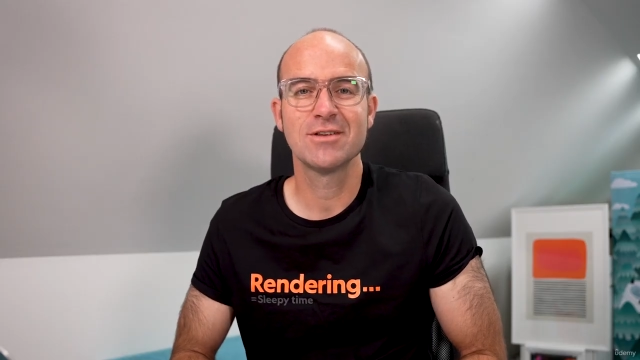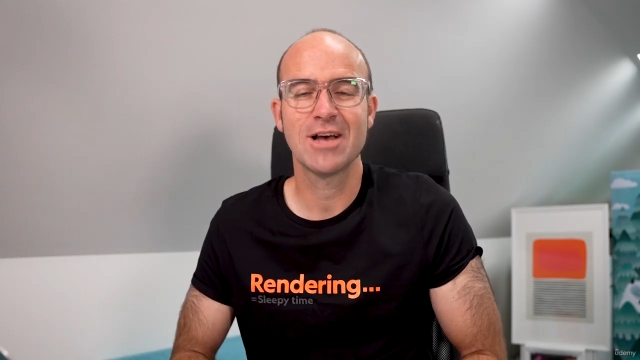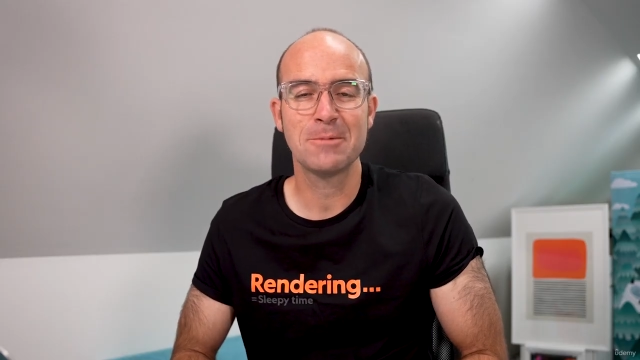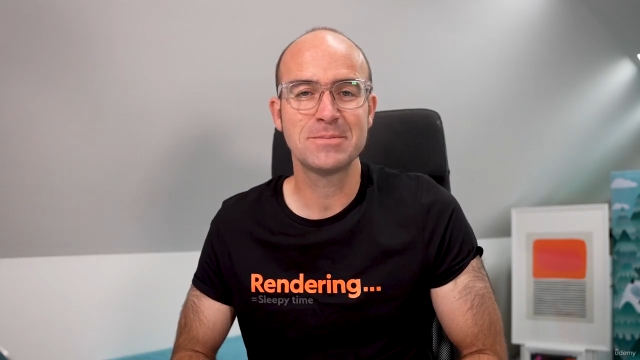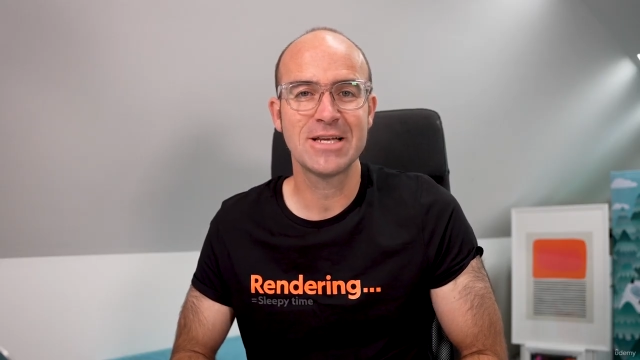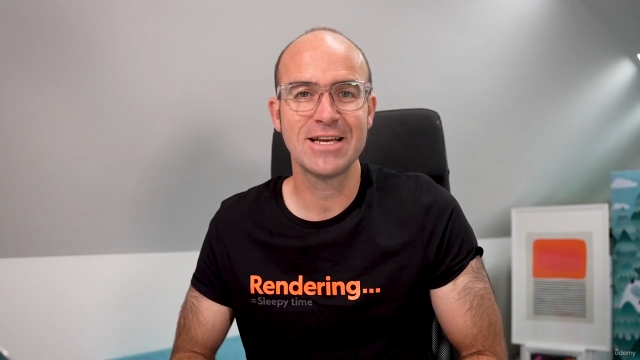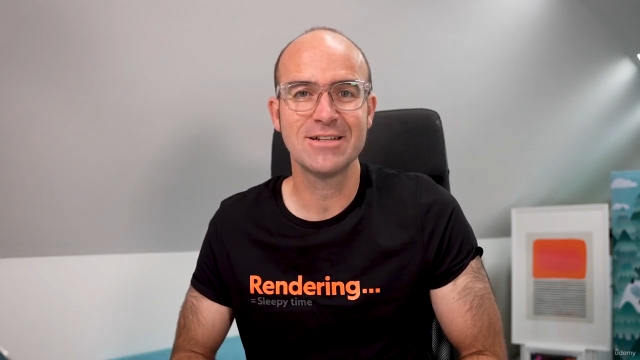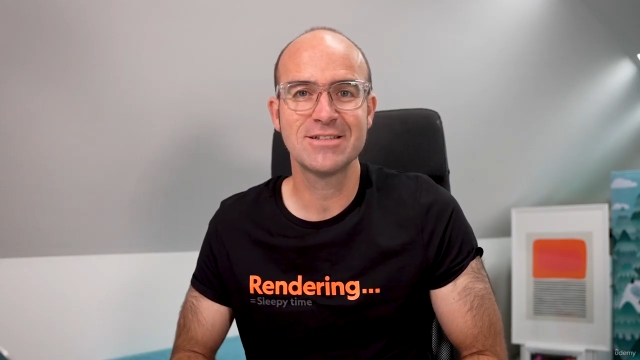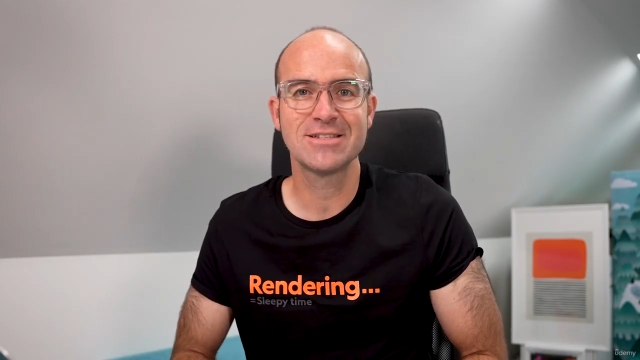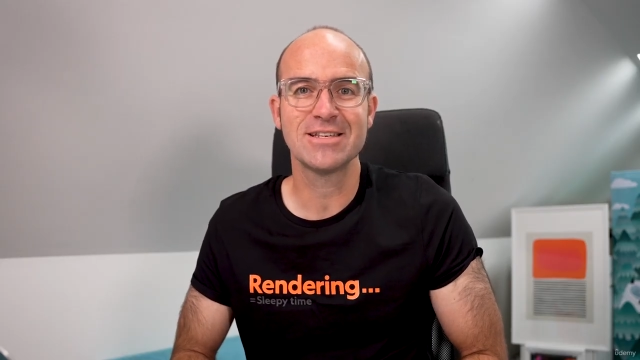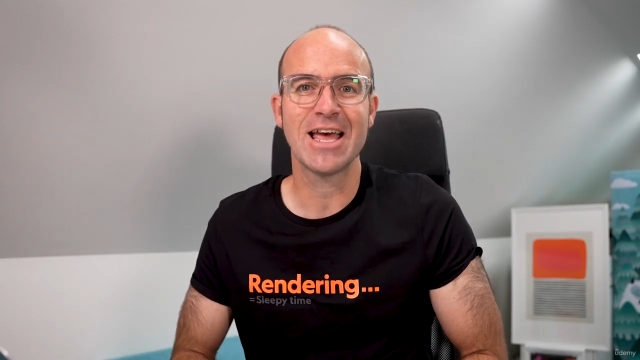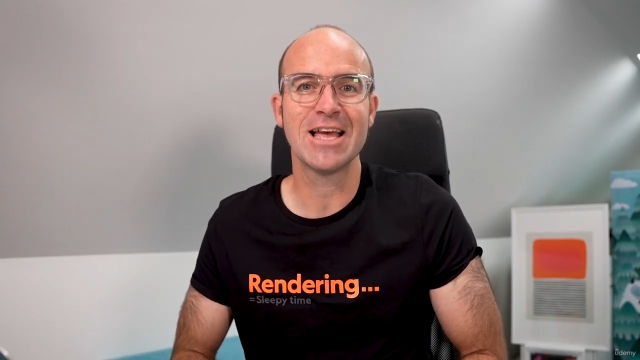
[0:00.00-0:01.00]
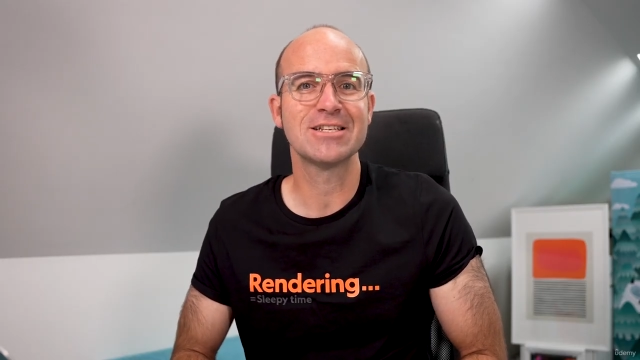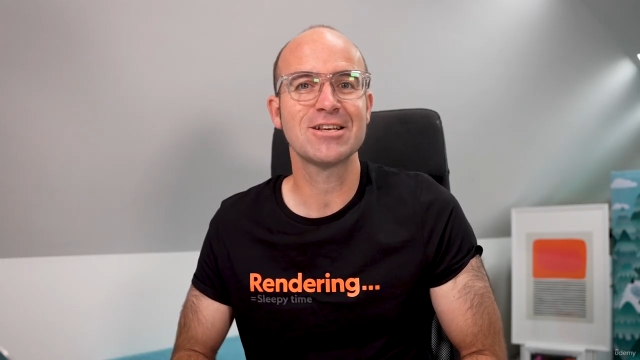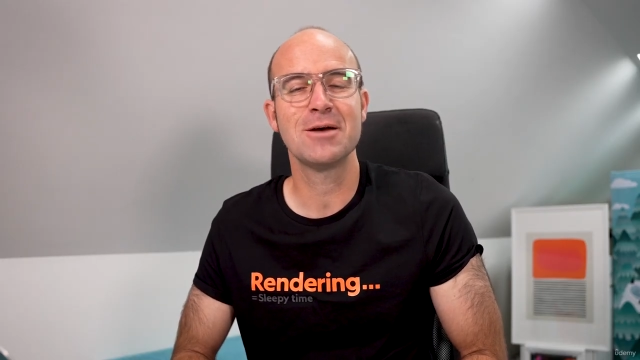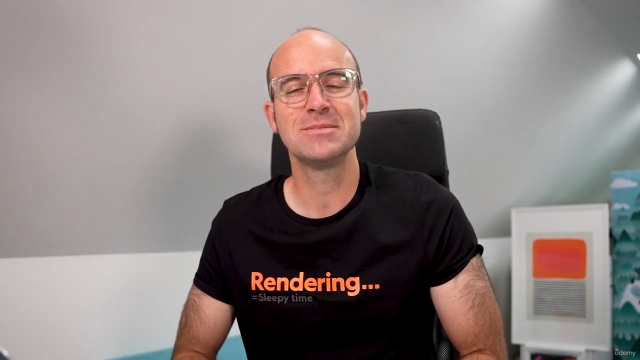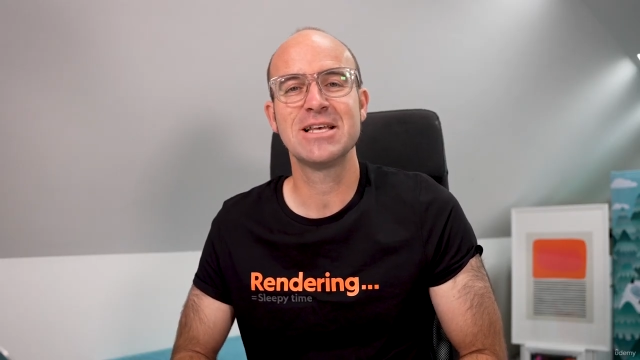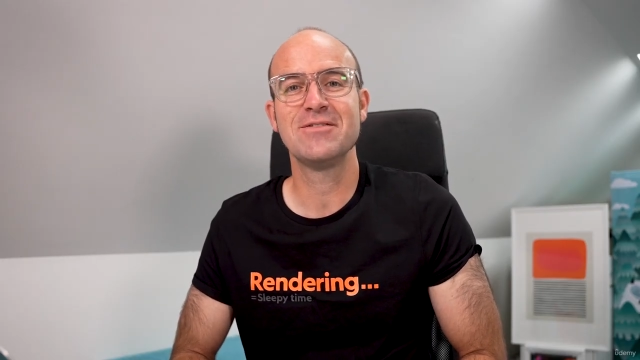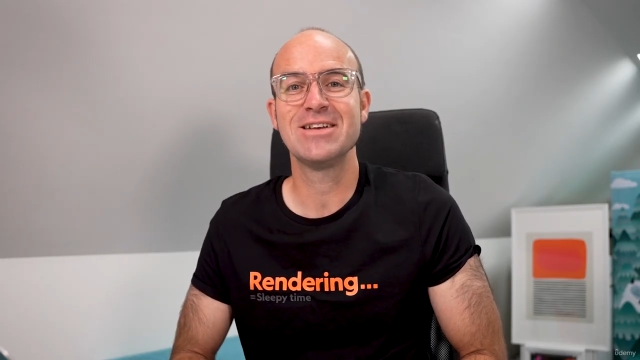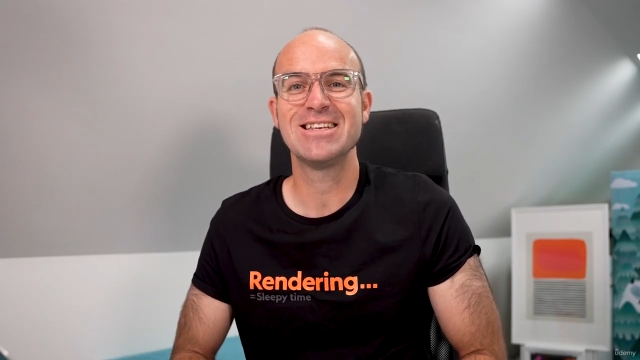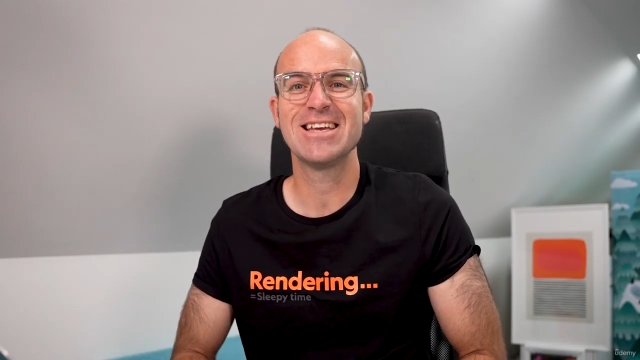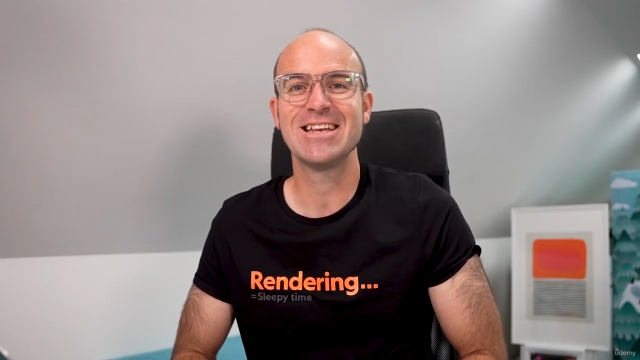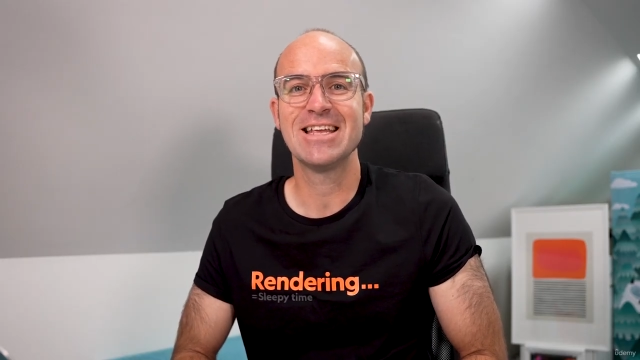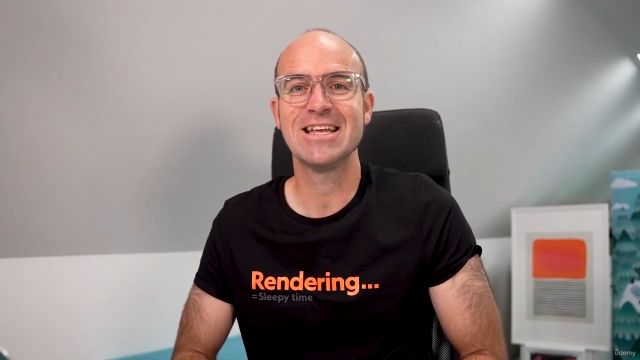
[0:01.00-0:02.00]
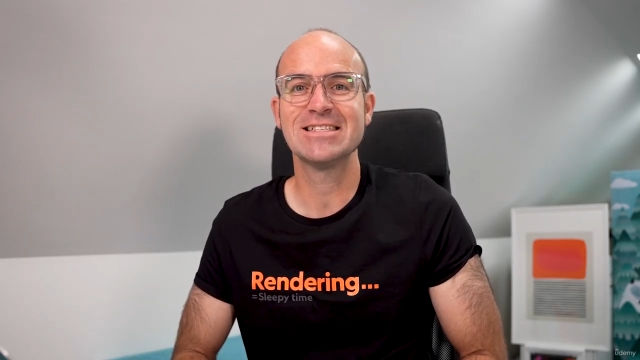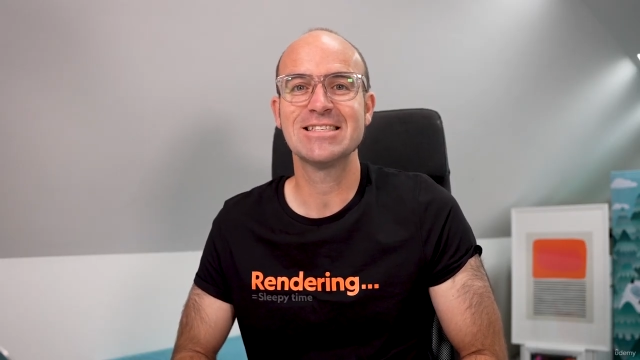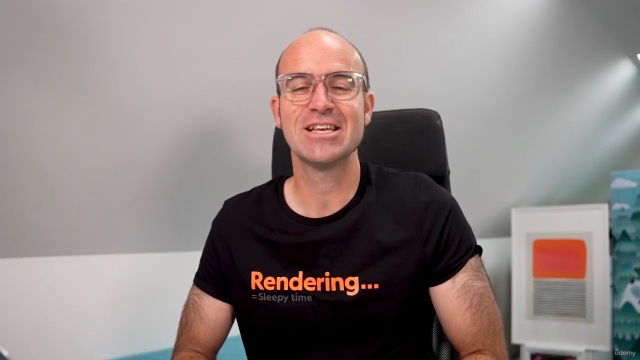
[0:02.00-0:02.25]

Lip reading: updates, and time-saving techniques